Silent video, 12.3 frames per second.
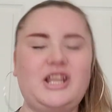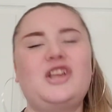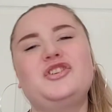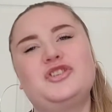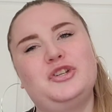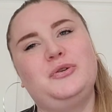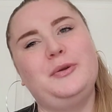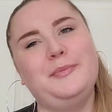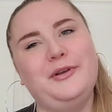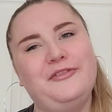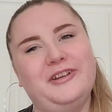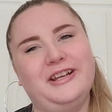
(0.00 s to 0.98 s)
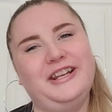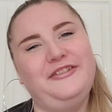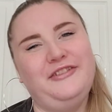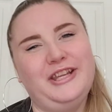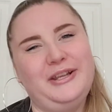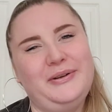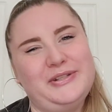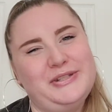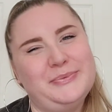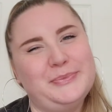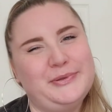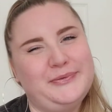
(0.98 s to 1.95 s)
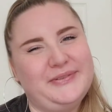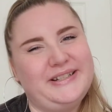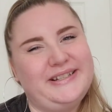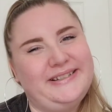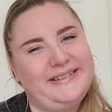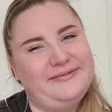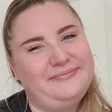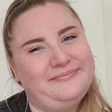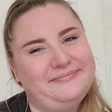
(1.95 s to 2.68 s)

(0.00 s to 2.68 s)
Should we move on? I feel like we should move on.